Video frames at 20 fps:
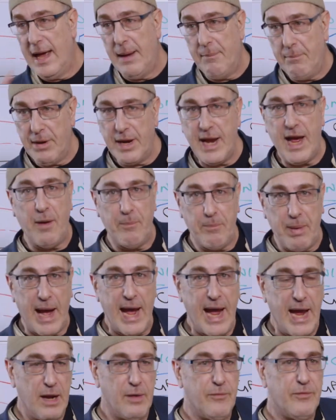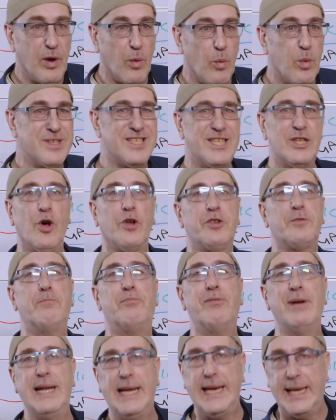but our behavior was not
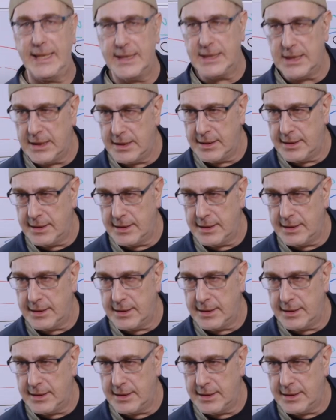brilliant.